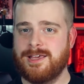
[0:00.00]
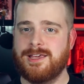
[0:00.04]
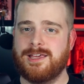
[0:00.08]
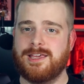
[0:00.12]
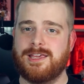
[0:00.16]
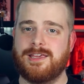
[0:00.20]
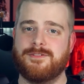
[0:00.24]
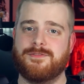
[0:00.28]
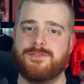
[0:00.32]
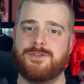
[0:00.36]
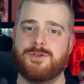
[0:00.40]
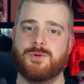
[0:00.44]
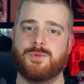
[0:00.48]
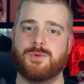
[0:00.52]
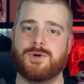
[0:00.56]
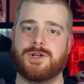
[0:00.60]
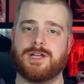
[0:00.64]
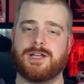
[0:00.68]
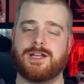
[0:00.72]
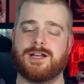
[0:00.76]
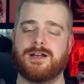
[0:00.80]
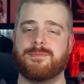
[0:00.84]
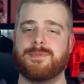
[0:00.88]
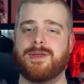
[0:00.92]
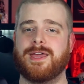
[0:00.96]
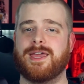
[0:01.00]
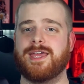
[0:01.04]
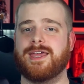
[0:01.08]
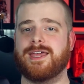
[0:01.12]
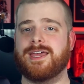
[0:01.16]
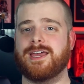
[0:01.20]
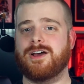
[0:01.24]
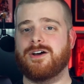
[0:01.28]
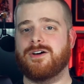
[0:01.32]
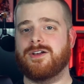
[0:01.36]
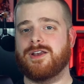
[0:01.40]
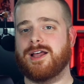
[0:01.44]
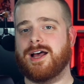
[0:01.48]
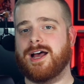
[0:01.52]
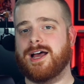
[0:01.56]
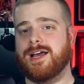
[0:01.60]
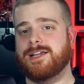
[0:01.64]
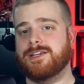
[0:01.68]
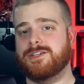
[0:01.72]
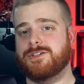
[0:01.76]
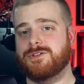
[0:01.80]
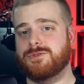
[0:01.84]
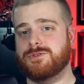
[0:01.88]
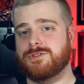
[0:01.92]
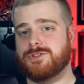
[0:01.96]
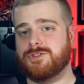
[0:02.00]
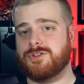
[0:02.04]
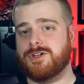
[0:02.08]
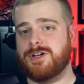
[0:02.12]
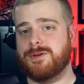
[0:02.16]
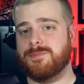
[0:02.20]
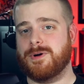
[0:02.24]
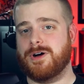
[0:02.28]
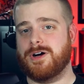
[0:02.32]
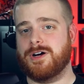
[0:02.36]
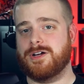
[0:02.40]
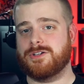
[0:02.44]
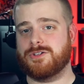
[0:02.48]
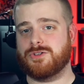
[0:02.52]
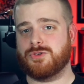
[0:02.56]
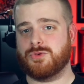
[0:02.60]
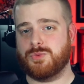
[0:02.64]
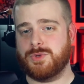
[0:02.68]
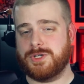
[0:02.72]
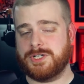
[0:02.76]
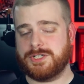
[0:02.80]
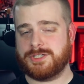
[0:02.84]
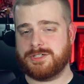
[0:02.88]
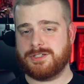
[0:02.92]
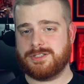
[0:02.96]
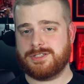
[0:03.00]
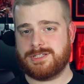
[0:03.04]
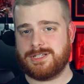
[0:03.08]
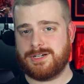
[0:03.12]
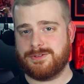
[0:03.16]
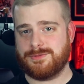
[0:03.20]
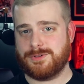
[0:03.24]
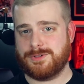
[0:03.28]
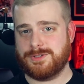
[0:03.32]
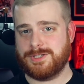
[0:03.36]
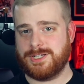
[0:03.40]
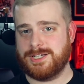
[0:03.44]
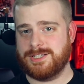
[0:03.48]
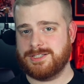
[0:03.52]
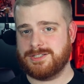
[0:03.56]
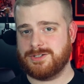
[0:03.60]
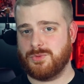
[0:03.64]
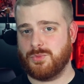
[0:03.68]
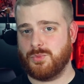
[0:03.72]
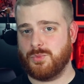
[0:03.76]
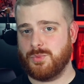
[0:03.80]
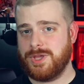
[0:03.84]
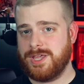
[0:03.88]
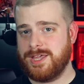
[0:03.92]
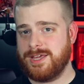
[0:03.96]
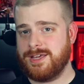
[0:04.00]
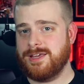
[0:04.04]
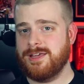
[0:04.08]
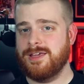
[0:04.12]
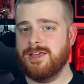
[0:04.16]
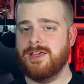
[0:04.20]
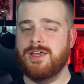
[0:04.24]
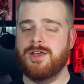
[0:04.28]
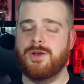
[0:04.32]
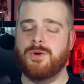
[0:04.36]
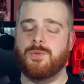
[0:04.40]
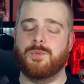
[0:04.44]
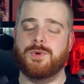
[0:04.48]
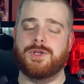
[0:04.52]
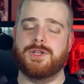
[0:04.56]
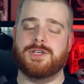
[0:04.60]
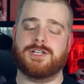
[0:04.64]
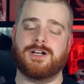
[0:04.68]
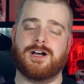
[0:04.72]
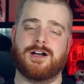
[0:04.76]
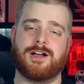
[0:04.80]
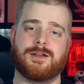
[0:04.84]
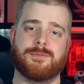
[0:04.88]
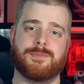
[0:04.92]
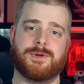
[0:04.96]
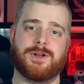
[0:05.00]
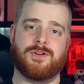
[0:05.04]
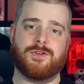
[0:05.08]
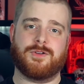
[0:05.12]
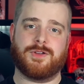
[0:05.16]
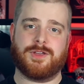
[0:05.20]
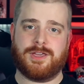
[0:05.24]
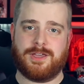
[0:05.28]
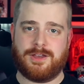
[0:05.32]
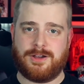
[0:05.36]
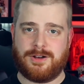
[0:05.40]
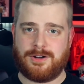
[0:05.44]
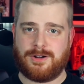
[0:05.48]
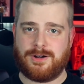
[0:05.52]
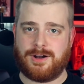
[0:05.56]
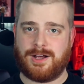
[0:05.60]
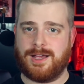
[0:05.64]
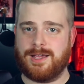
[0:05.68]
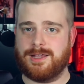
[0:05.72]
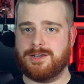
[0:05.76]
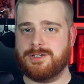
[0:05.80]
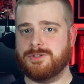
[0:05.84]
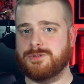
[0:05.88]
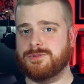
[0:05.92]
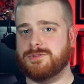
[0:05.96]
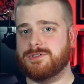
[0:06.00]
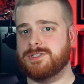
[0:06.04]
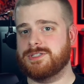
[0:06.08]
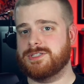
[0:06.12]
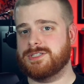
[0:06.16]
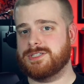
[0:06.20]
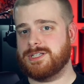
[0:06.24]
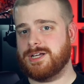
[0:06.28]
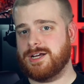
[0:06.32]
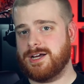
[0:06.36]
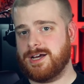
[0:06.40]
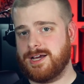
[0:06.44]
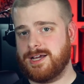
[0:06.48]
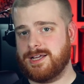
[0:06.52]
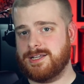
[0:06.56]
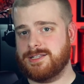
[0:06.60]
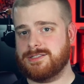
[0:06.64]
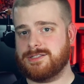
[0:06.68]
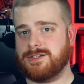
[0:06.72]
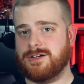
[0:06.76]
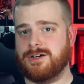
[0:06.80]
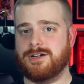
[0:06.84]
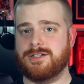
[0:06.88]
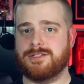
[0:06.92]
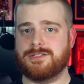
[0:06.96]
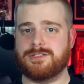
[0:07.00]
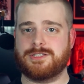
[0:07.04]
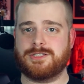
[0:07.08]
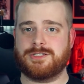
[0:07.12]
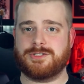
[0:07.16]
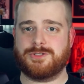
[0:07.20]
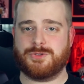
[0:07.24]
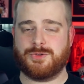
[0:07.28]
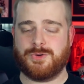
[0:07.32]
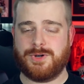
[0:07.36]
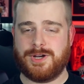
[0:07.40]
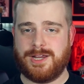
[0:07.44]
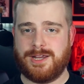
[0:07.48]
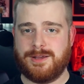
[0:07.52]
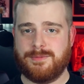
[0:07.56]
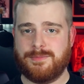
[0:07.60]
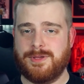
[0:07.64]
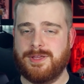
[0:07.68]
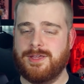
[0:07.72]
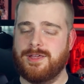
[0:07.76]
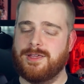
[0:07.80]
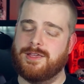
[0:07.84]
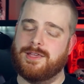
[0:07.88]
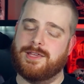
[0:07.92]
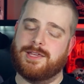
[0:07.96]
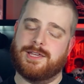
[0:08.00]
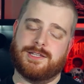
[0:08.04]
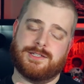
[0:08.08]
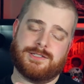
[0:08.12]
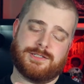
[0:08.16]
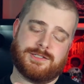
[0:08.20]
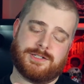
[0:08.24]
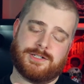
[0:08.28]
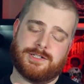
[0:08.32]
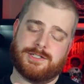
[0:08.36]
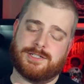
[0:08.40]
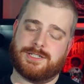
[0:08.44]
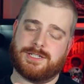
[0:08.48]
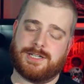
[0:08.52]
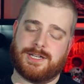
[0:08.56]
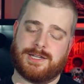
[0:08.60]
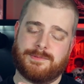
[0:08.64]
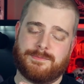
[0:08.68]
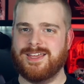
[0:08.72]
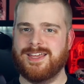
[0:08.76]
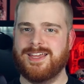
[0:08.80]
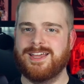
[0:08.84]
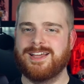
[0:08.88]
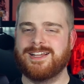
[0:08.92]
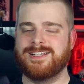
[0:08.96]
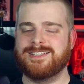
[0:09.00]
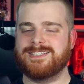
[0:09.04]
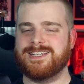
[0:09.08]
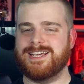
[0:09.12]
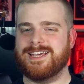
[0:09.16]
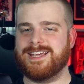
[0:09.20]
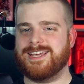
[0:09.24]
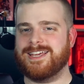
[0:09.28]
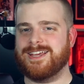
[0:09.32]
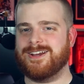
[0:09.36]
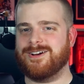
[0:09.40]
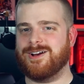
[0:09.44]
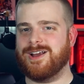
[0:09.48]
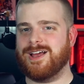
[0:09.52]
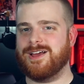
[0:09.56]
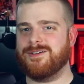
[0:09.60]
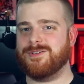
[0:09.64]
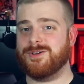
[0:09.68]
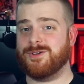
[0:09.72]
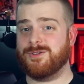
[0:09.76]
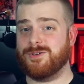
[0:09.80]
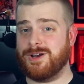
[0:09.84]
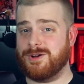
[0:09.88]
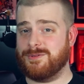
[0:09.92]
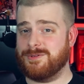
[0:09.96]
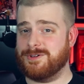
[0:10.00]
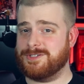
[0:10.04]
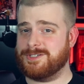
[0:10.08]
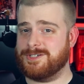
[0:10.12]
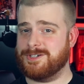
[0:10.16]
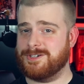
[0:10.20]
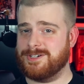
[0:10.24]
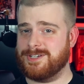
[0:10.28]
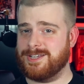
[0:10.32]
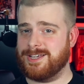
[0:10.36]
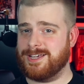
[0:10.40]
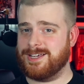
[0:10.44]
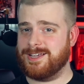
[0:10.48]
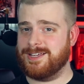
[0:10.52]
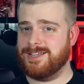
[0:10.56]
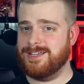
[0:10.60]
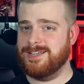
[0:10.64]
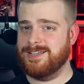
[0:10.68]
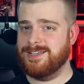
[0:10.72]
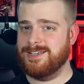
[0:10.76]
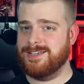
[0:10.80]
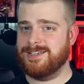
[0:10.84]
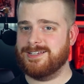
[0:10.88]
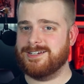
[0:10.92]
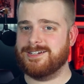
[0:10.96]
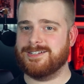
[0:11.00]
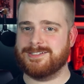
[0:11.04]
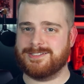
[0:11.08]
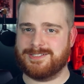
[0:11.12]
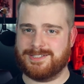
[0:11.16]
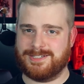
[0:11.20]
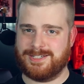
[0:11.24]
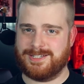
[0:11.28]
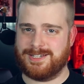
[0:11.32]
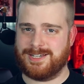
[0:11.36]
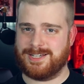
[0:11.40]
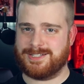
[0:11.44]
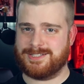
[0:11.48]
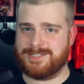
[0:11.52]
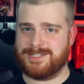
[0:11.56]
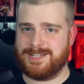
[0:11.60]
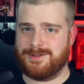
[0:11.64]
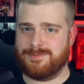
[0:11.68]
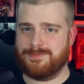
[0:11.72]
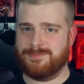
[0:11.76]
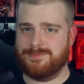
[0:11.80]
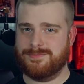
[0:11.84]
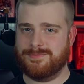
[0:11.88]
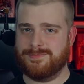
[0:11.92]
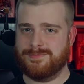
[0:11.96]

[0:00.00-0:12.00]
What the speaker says: If you want to come hang out, I do stream on Twitch several days a week. We talk about gear, I do designs on stream. It's a good time. Take care, have a great rest of your day, and I'll see you next time.